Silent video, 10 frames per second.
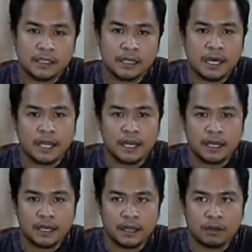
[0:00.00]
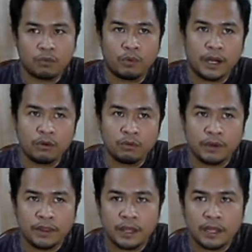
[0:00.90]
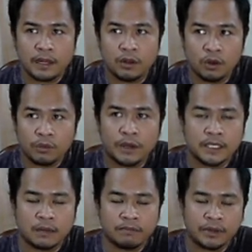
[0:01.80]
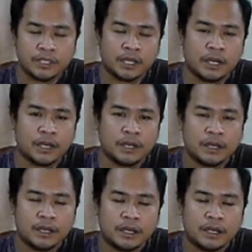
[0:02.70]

then the one with the lower temperature